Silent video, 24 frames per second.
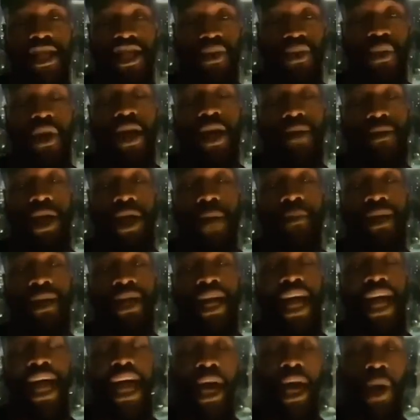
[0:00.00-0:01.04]
gonna get around
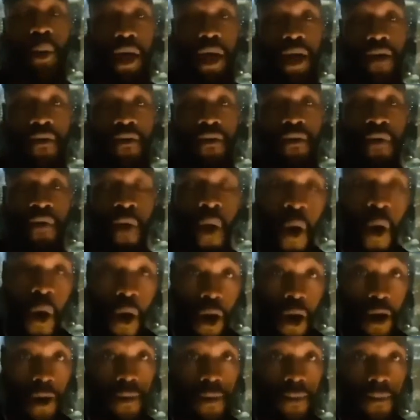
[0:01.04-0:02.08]
Deontay Wilder,
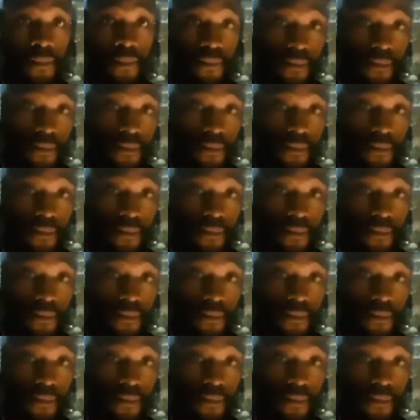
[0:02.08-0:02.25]
right? There's